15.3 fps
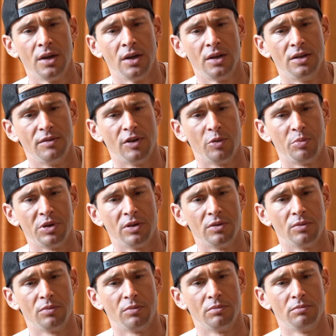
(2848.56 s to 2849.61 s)

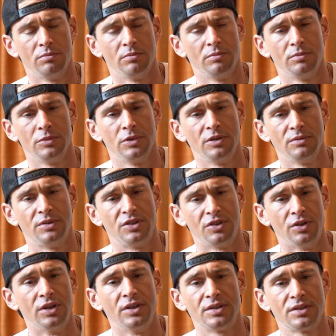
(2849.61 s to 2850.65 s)
developing uh,
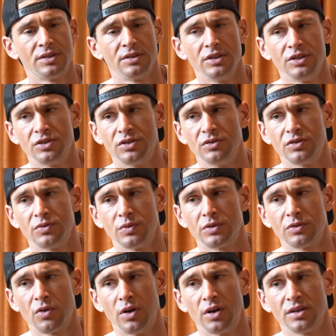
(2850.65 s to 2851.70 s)
serious issues with
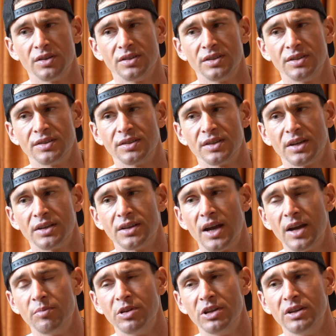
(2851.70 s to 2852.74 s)
chronic diseases like
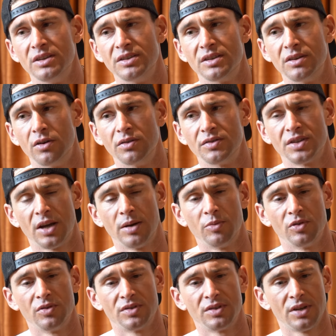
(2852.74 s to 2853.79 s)
diabetes and
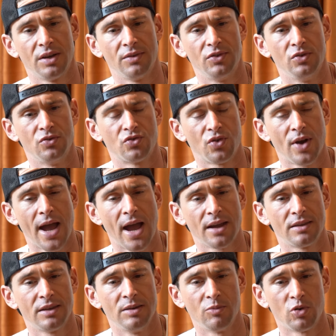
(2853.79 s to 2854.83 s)
Alzheimer's. If you track
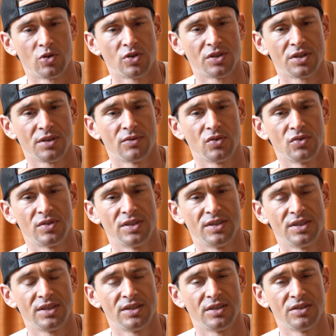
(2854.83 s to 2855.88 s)
the emergence of those
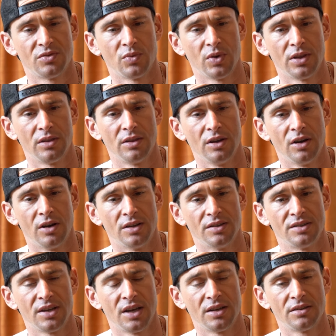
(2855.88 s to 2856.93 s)
diseases with the
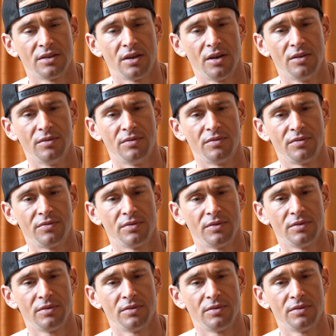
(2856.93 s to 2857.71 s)
onset of